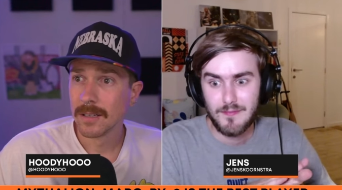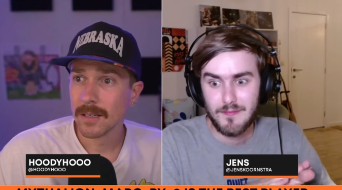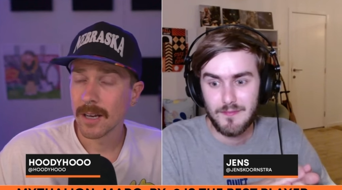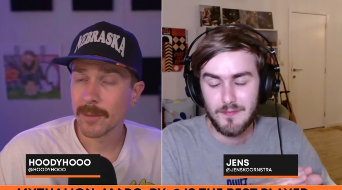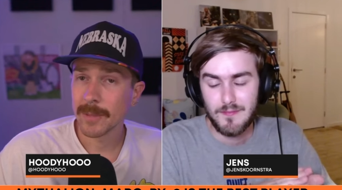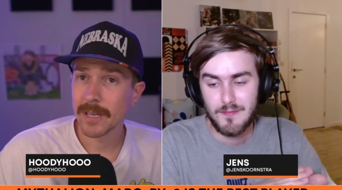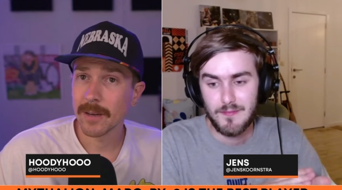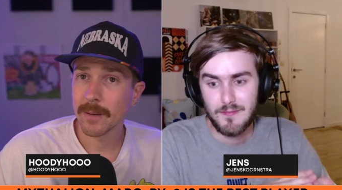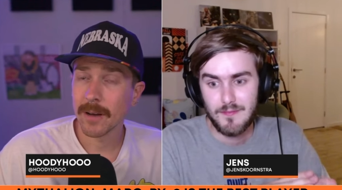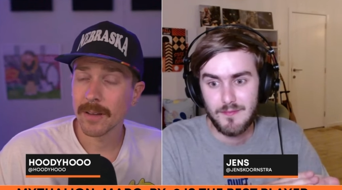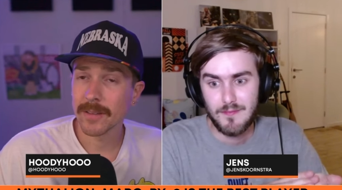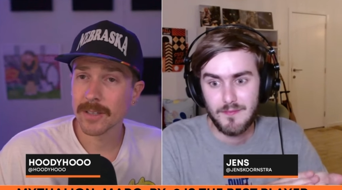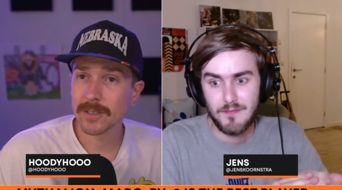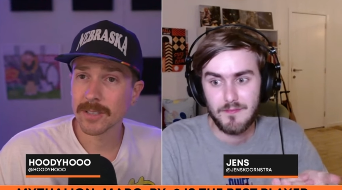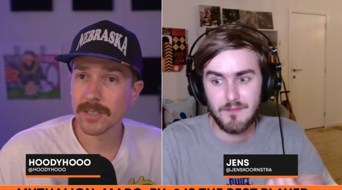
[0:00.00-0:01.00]
Speaker 1: I mean, uh,
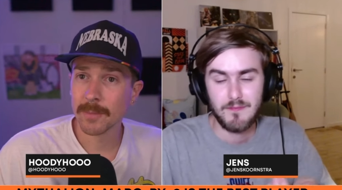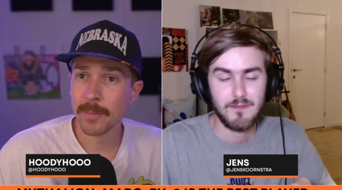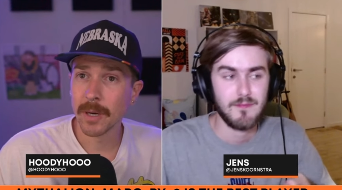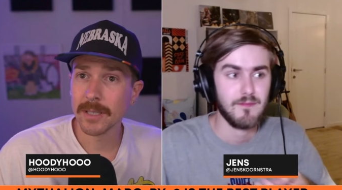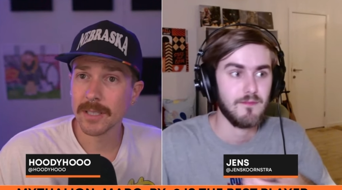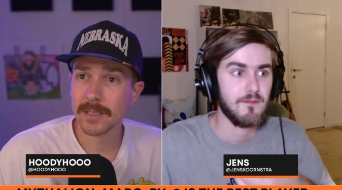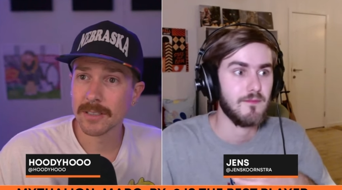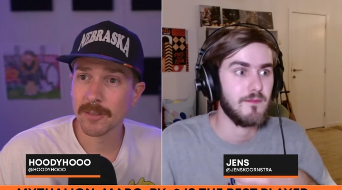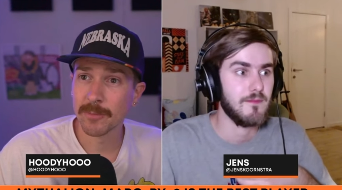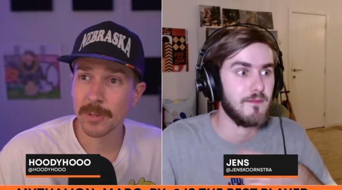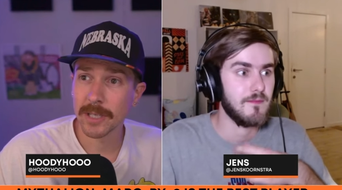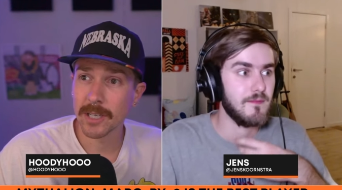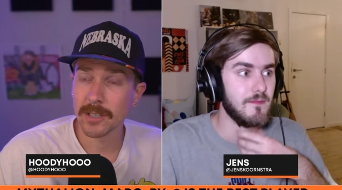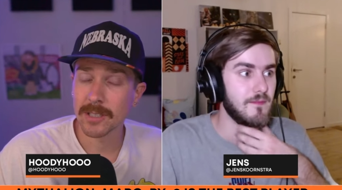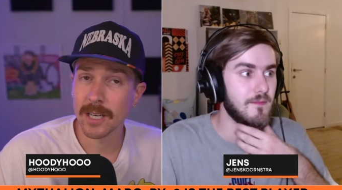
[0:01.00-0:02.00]
there's an abundance of
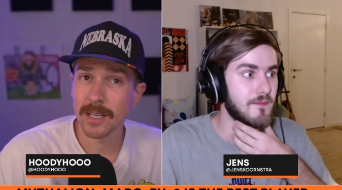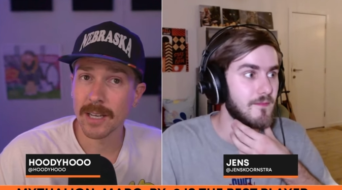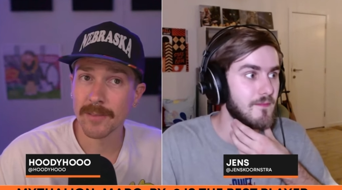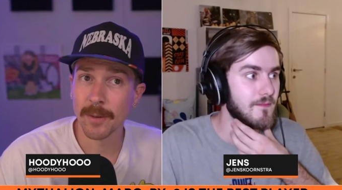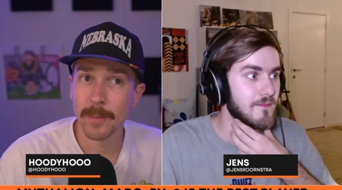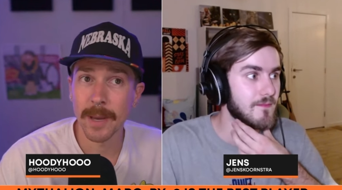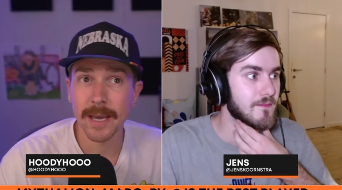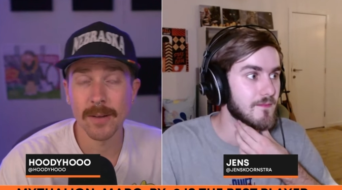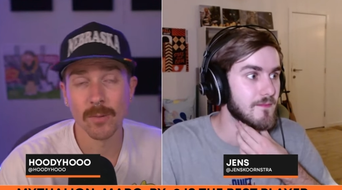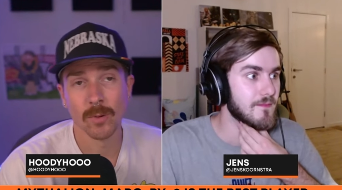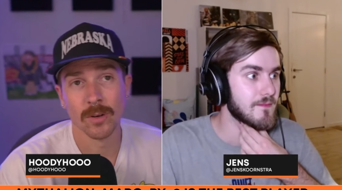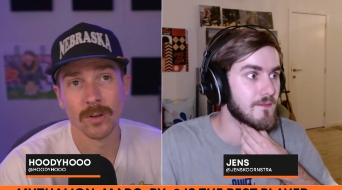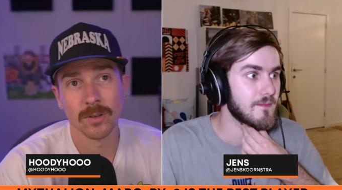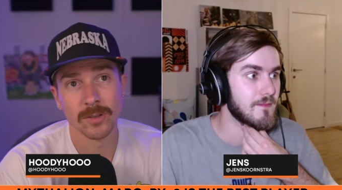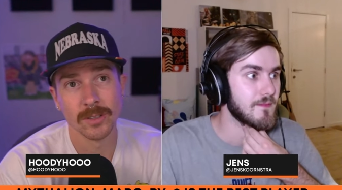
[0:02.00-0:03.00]
players that never made
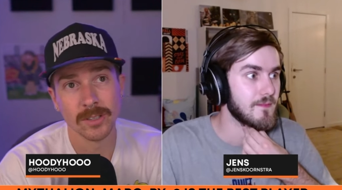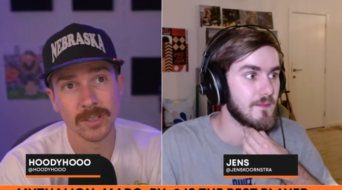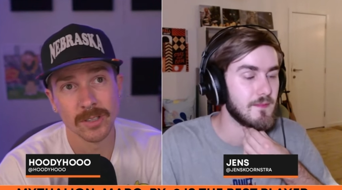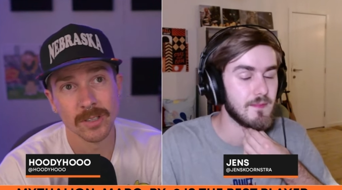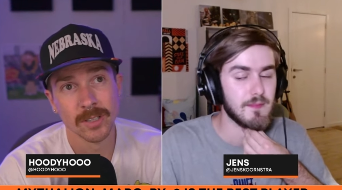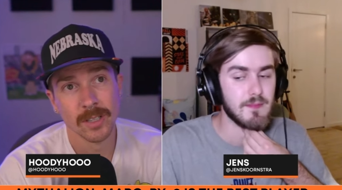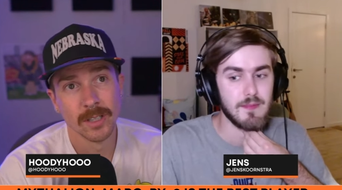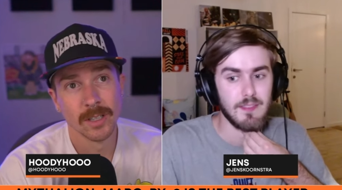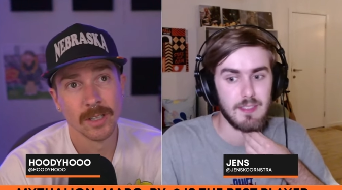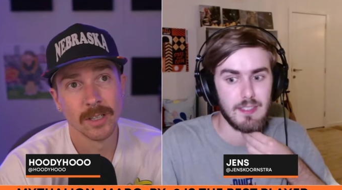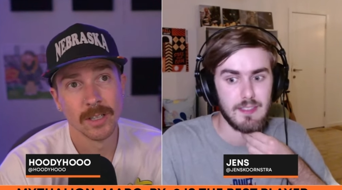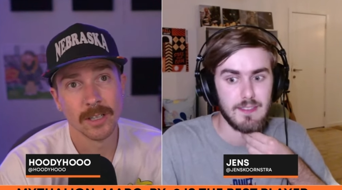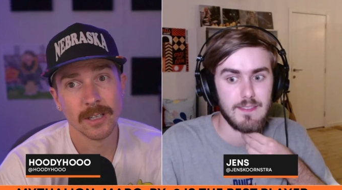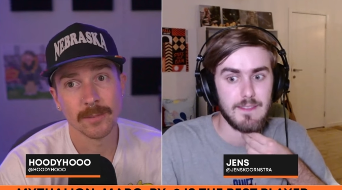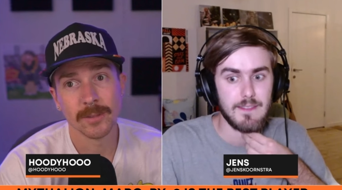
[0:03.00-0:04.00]
worlds,
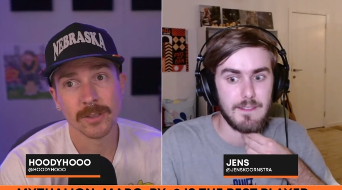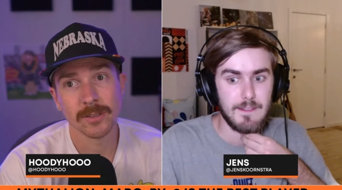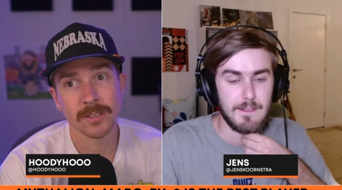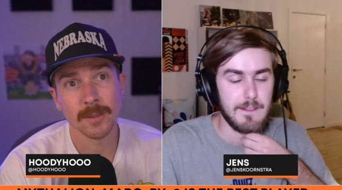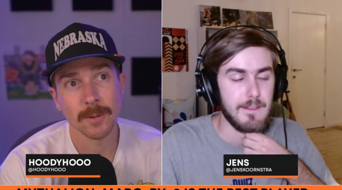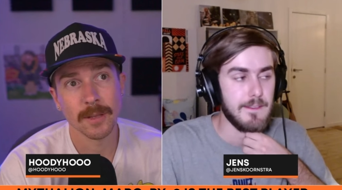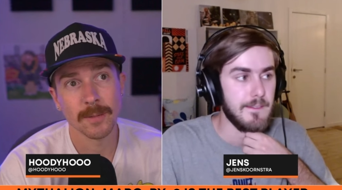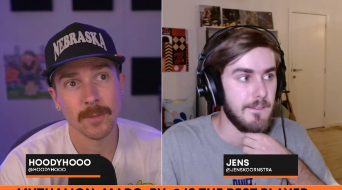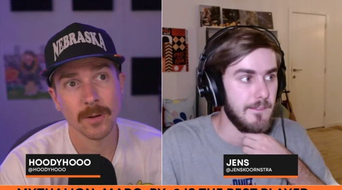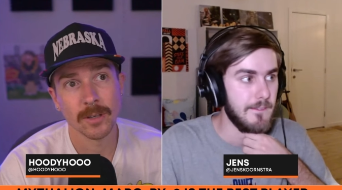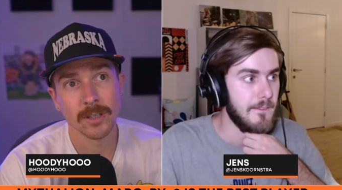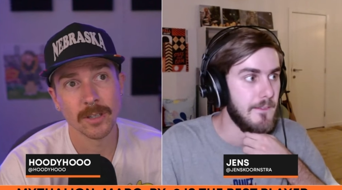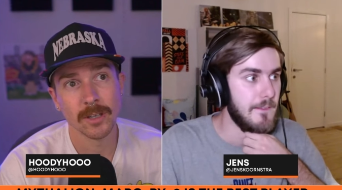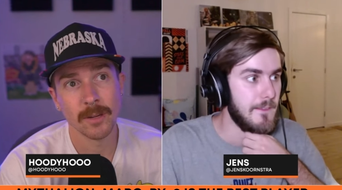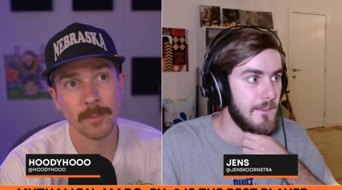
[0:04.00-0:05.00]
and I'm sure some of them are
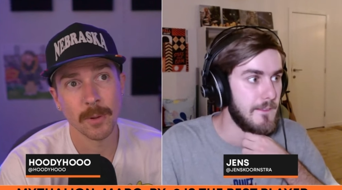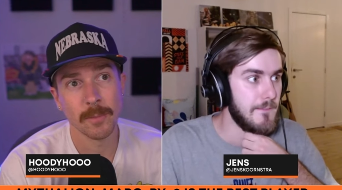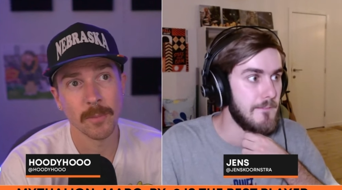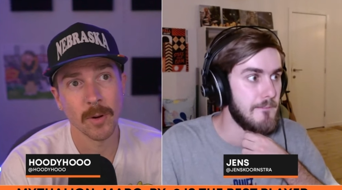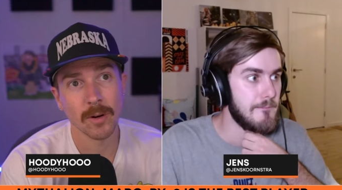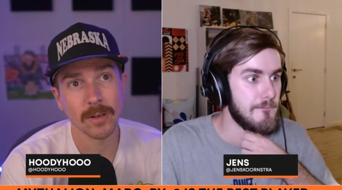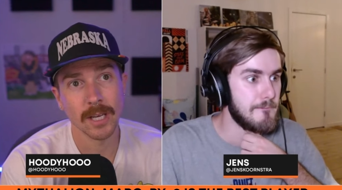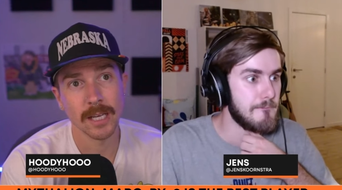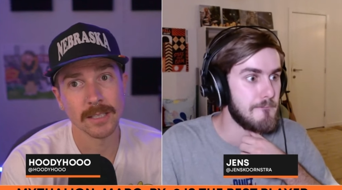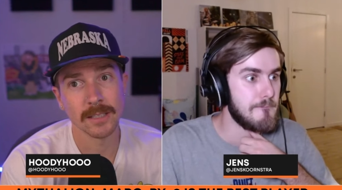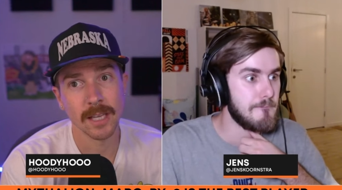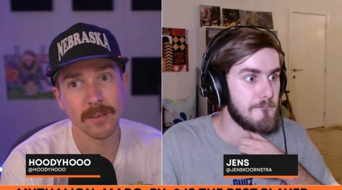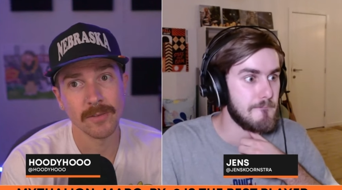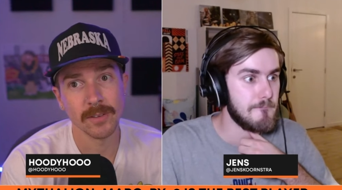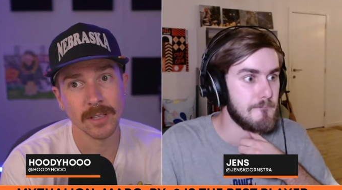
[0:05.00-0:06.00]
good, but Mark has
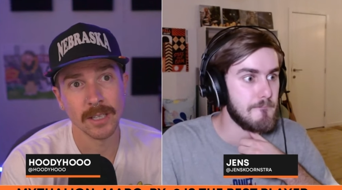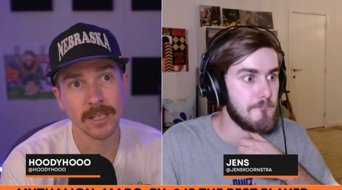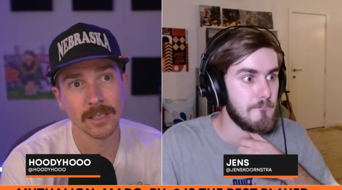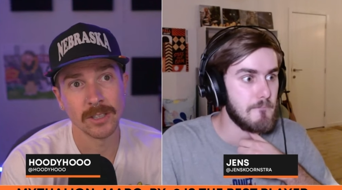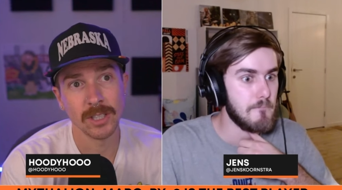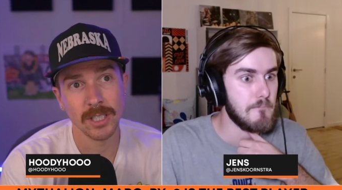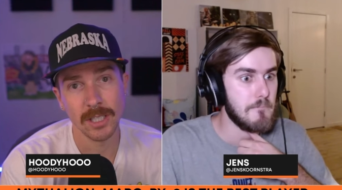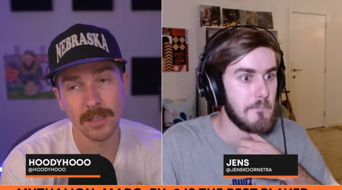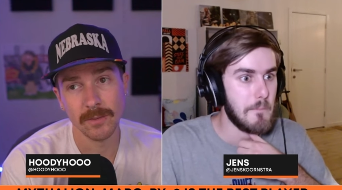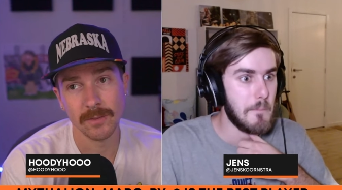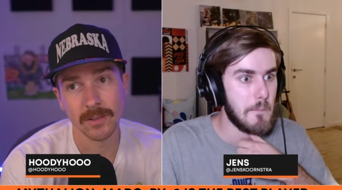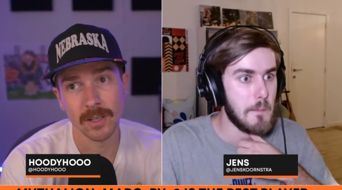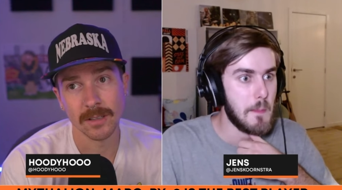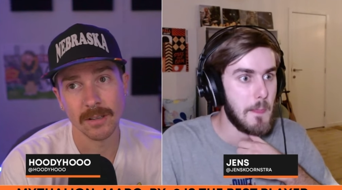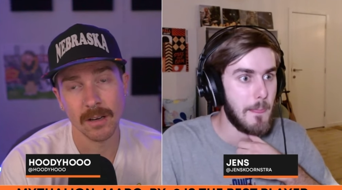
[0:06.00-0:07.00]
definitely
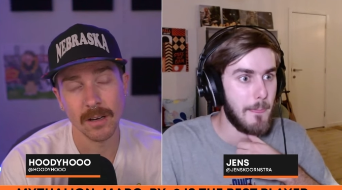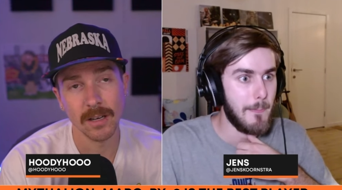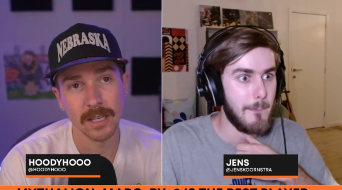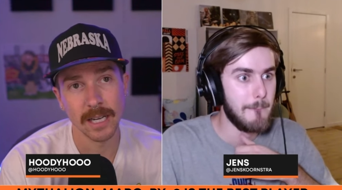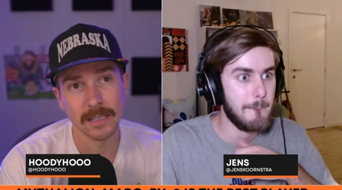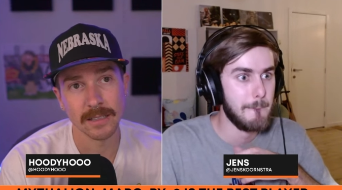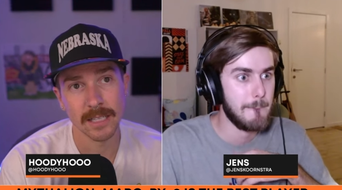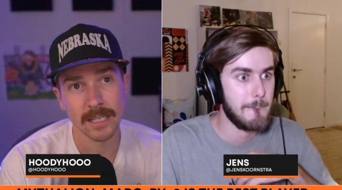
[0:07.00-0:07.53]
achieved a ton as an